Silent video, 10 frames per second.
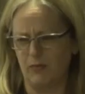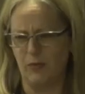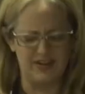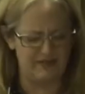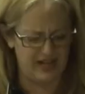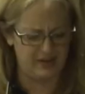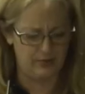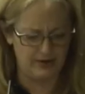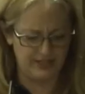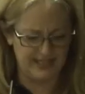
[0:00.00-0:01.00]
or whatever that
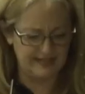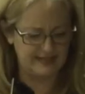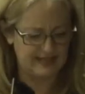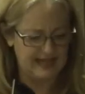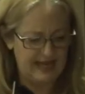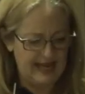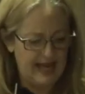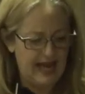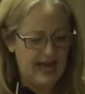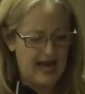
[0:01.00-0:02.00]
quote is.
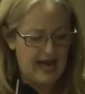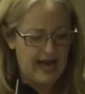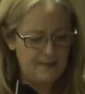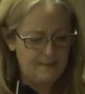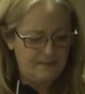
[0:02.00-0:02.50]
I